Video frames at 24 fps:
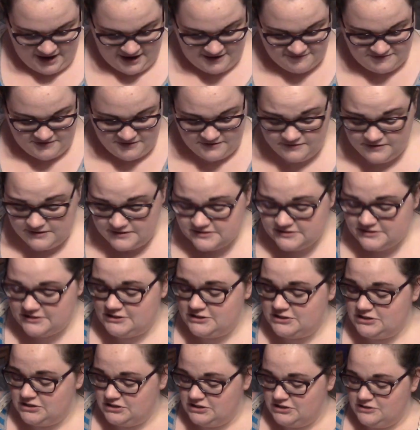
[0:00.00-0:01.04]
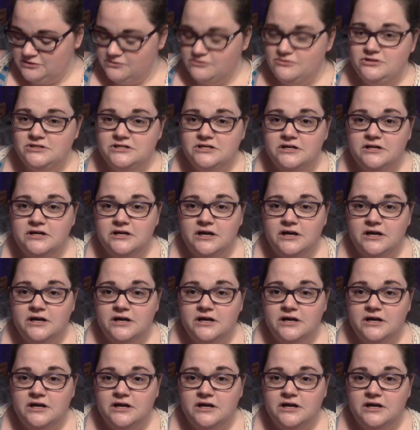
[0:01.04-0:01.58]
I found these cute,